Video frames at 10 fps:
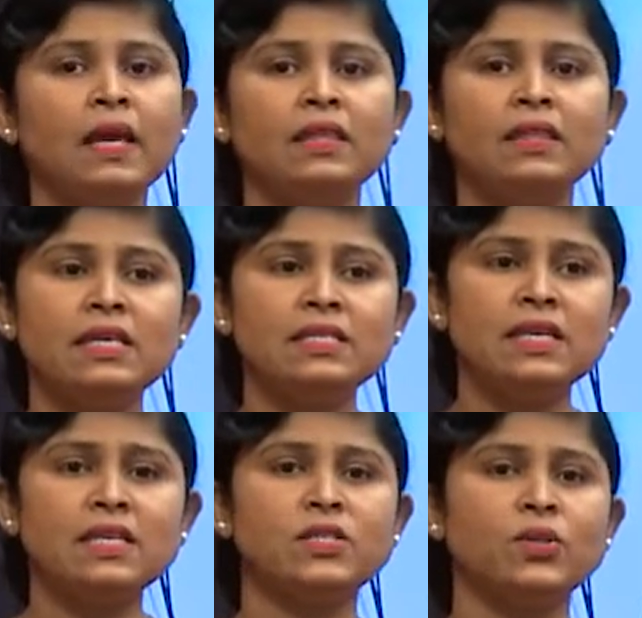This
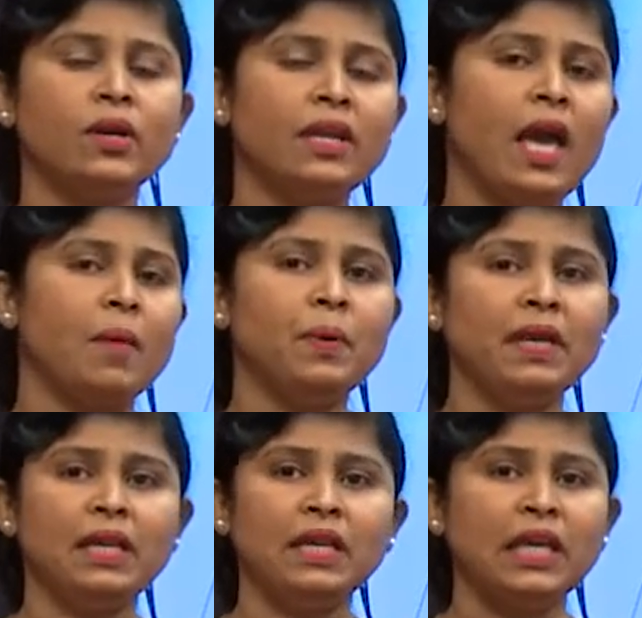is not
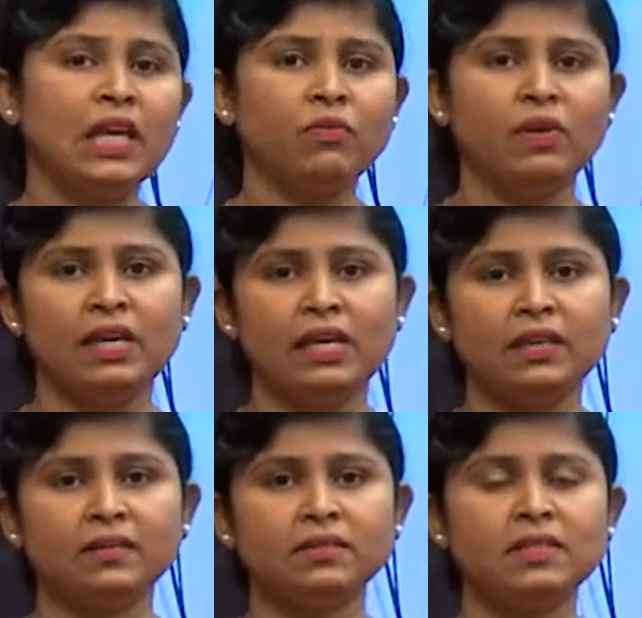happening
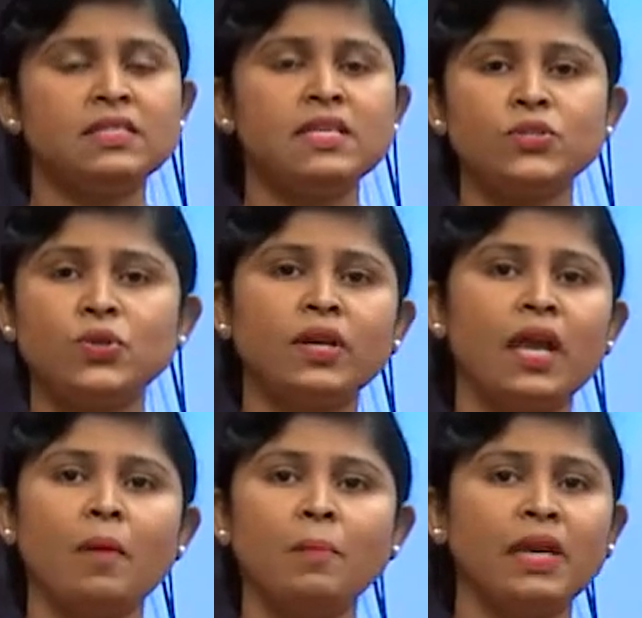evenly, this is not
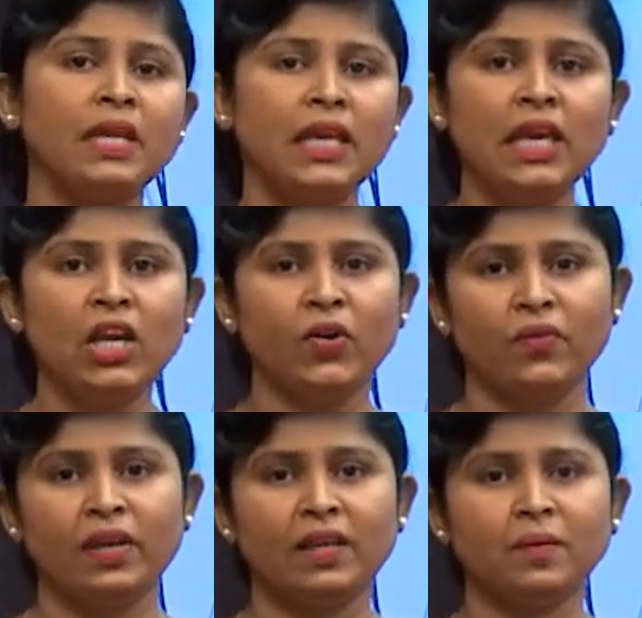happening
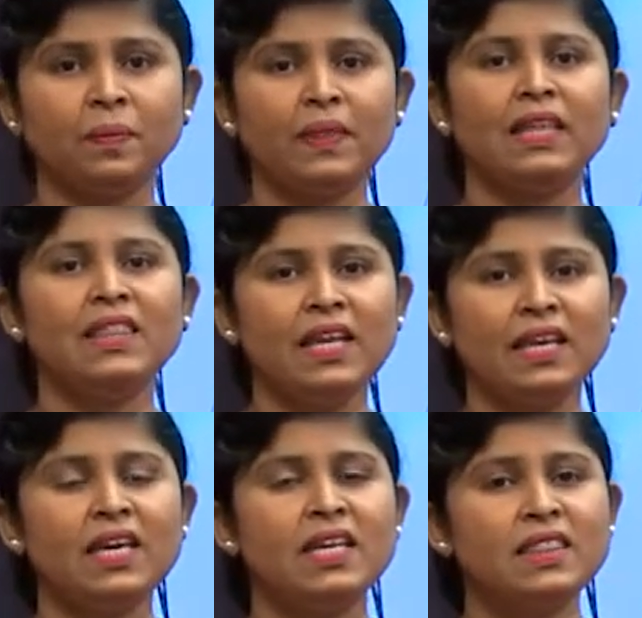equally.
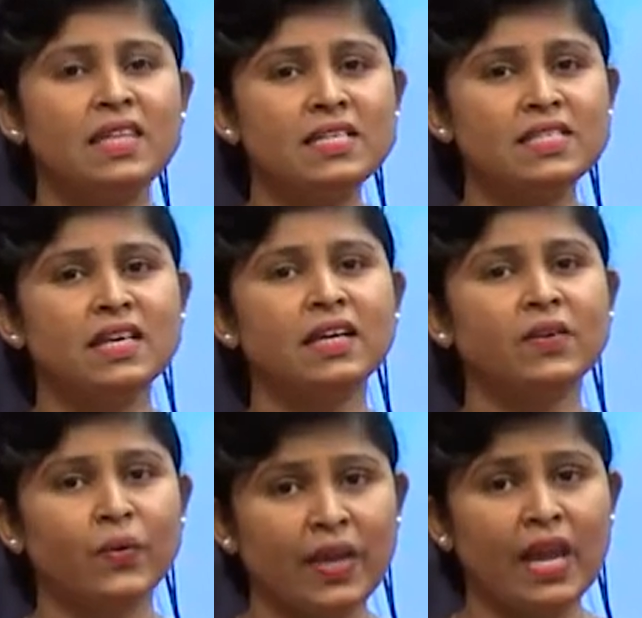Then this
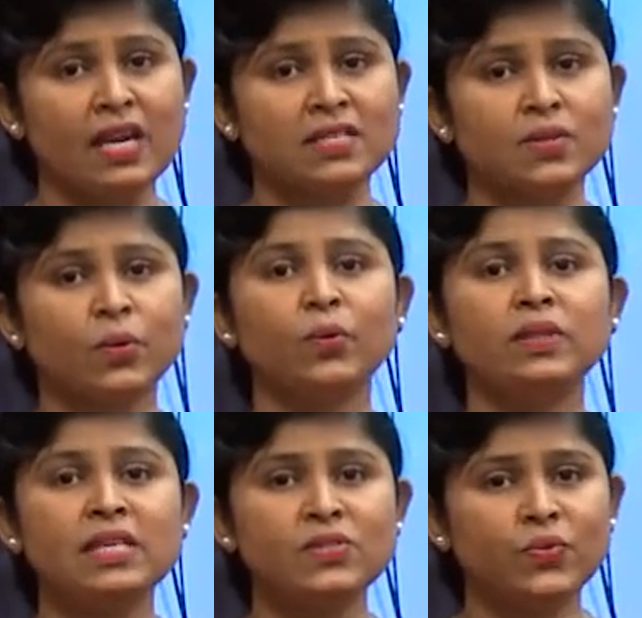creates, or
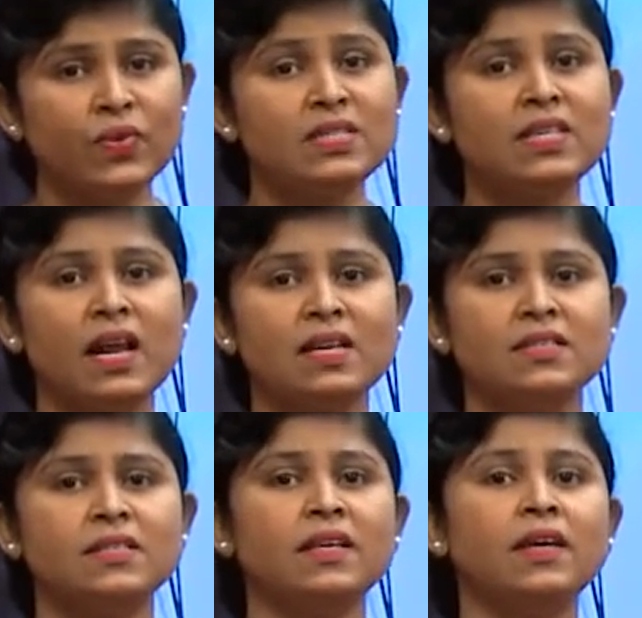this results,
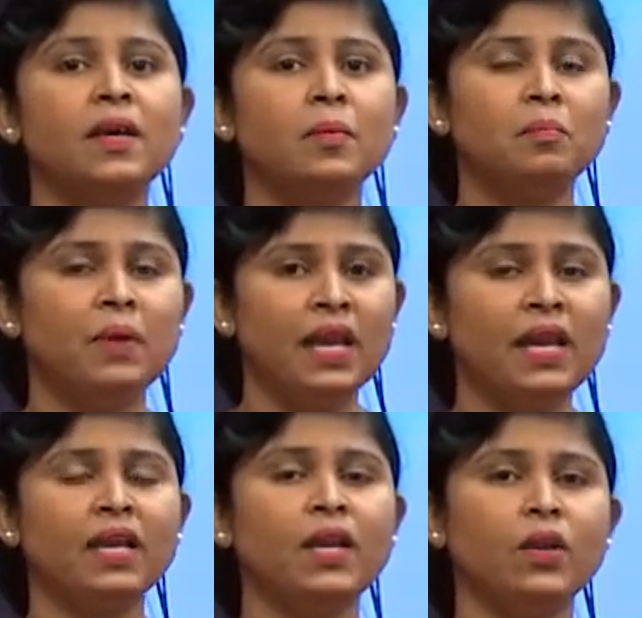the
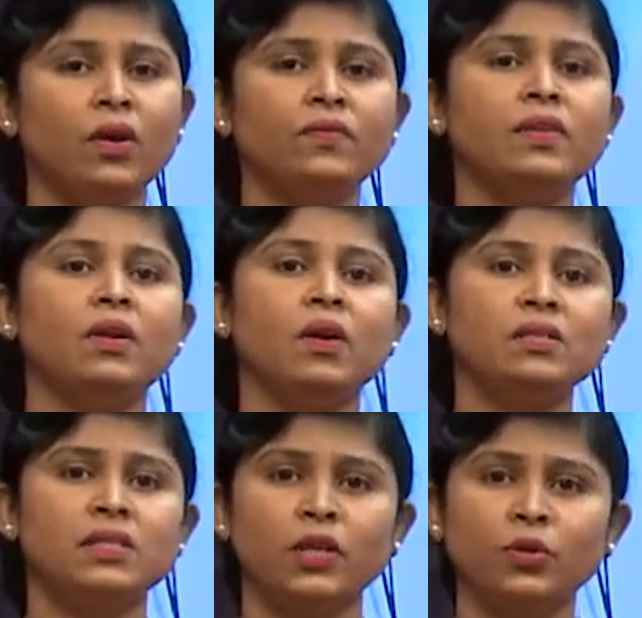breaking of the
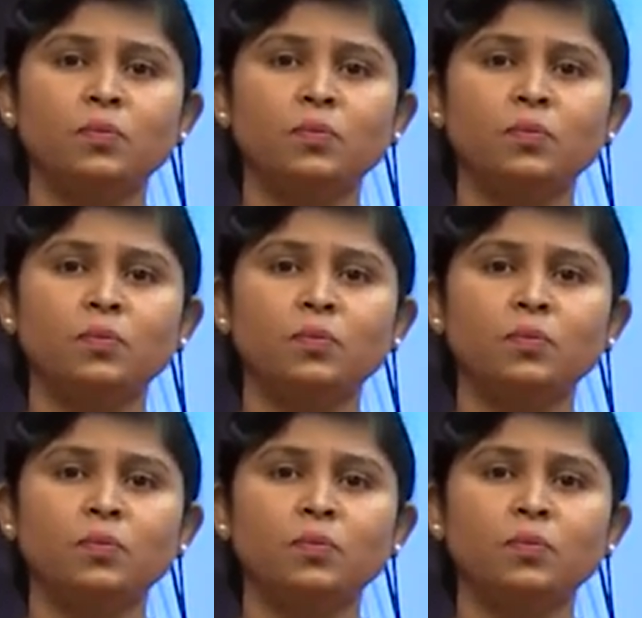rocks into